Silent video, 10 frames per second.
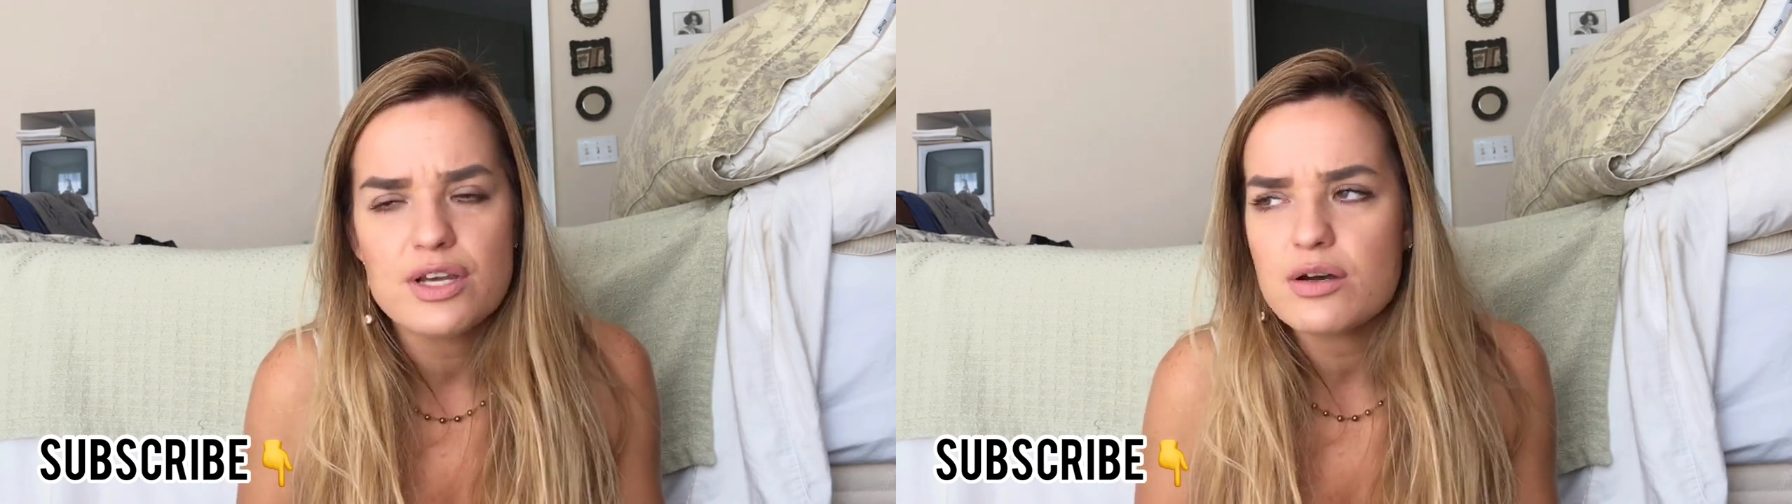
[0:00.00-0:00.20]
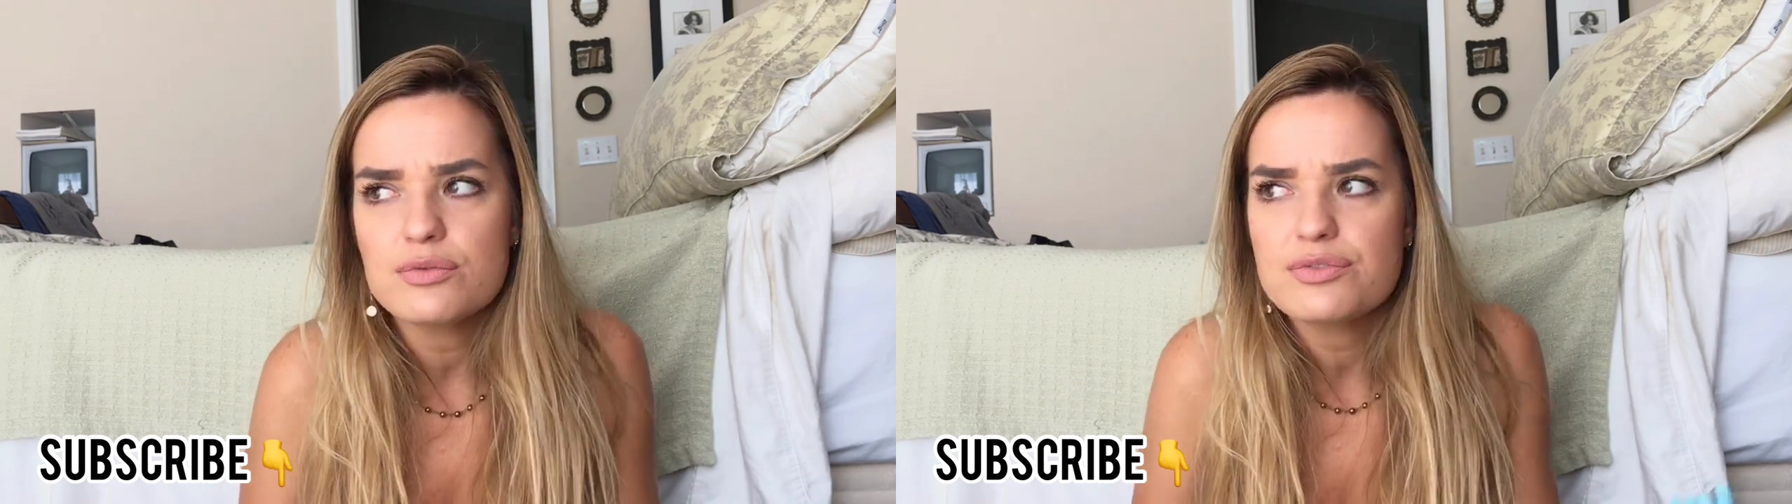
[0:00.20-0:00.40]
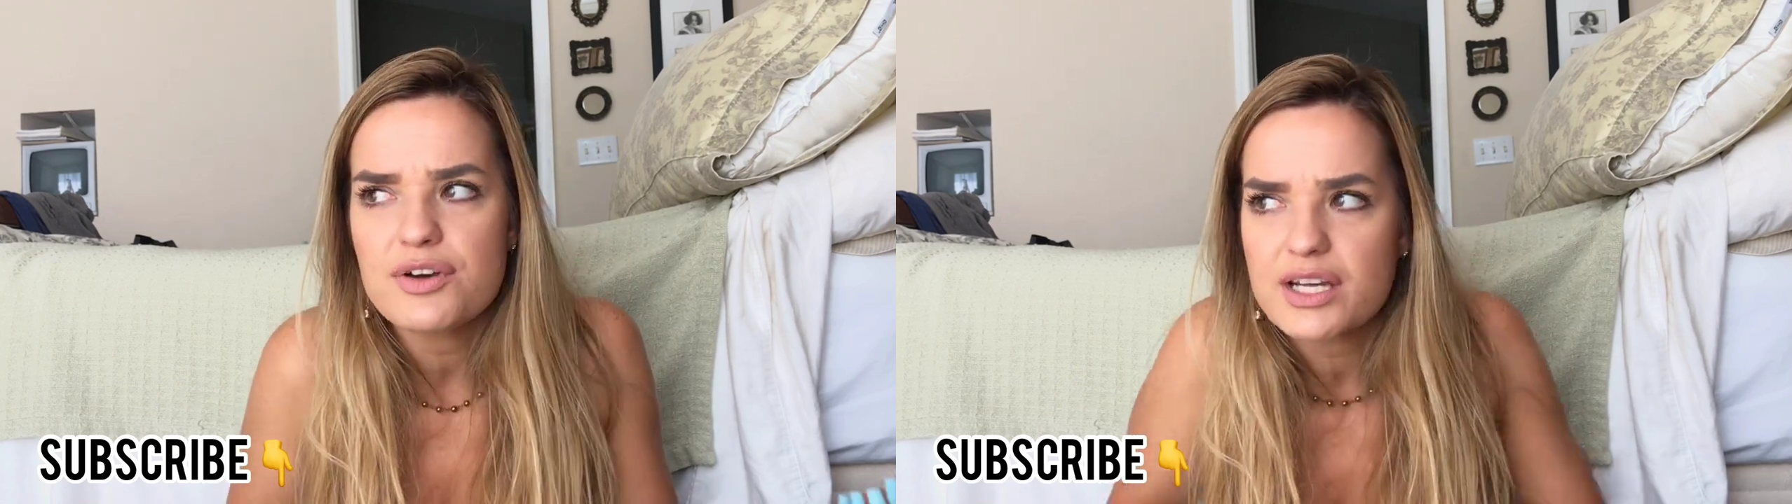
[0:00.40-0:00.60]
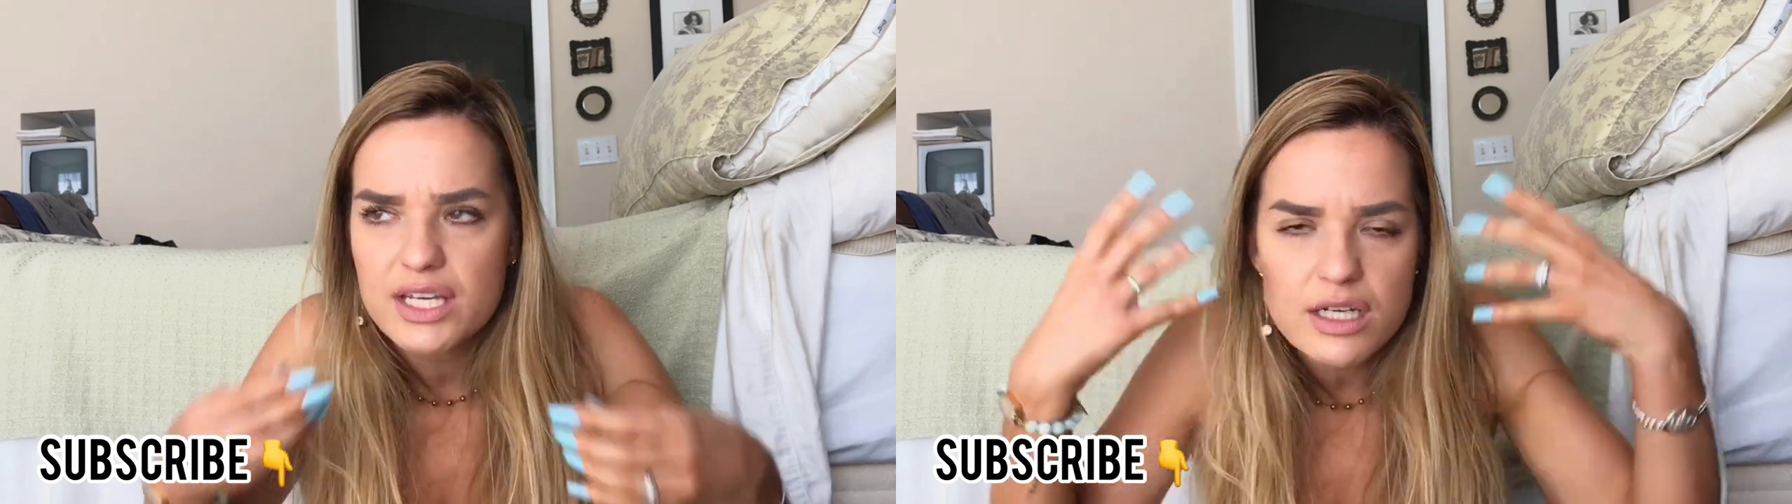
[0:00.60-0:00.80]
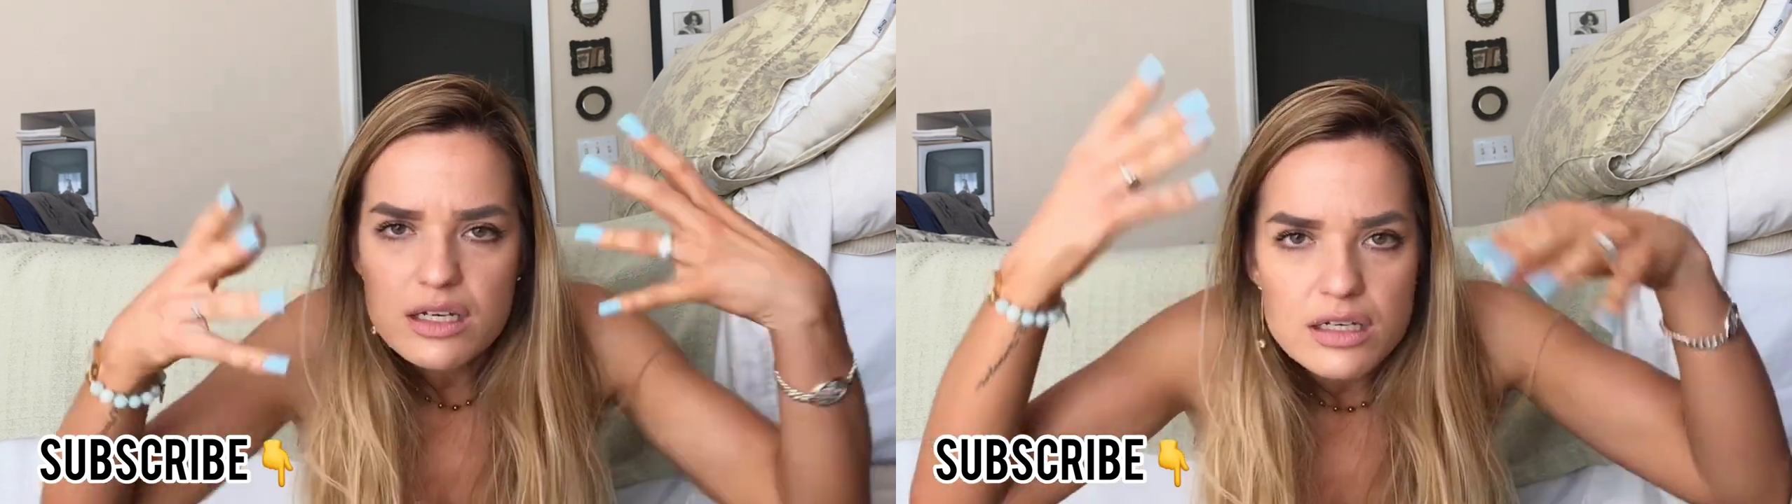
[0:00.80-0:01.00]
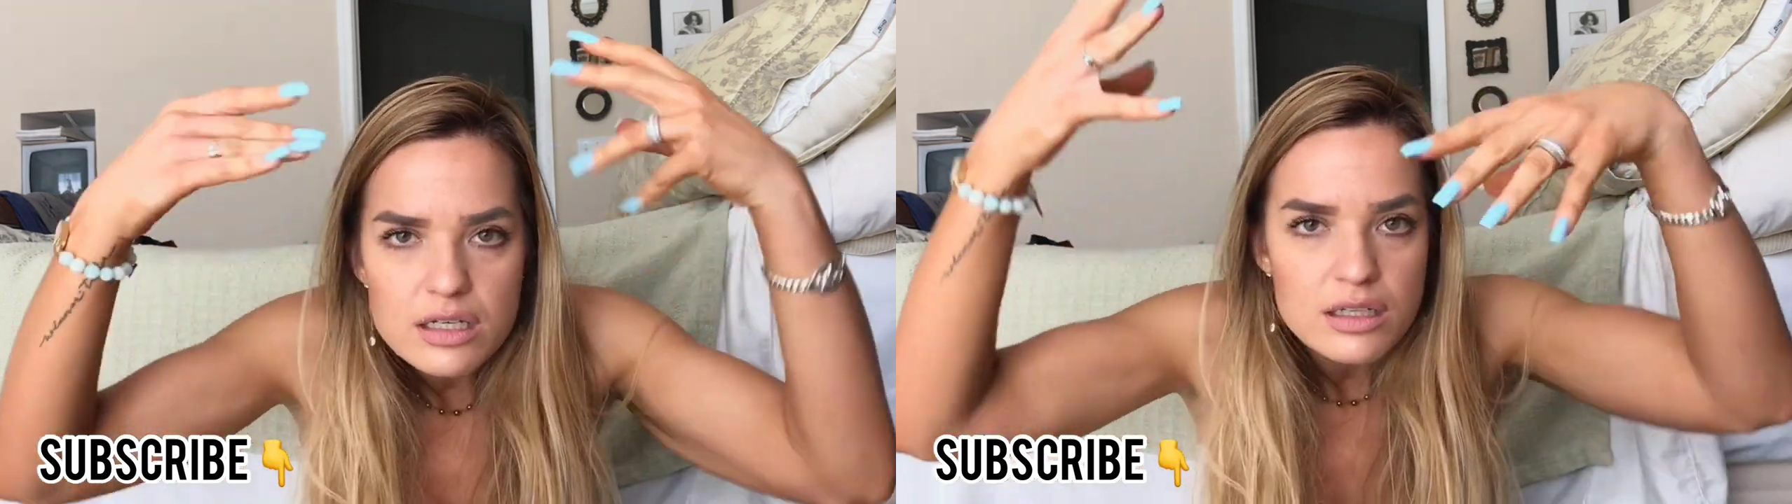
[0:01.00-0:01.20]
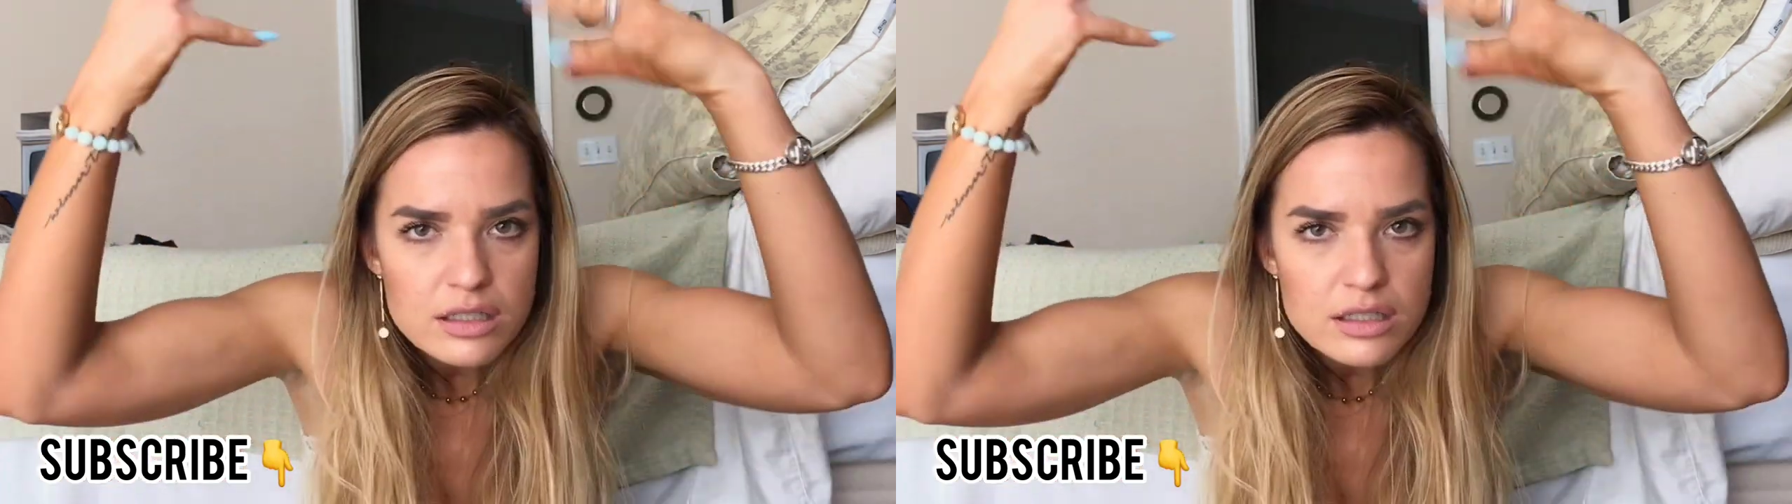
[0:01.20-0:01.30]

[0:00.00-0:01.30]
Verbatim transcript: Don't fucking